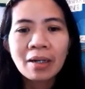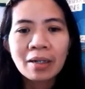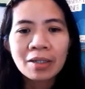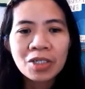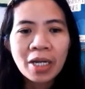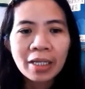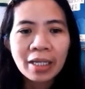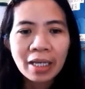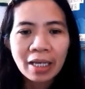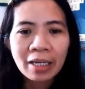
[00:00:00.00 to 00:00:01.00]

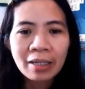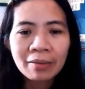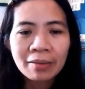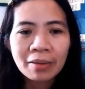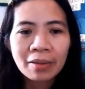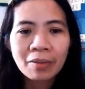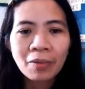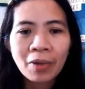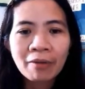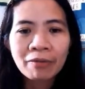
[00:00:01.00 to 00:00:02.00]
checking,
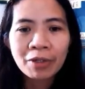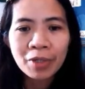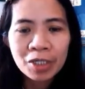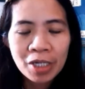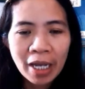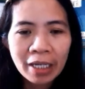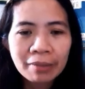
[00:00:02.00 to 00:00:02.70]
after we check,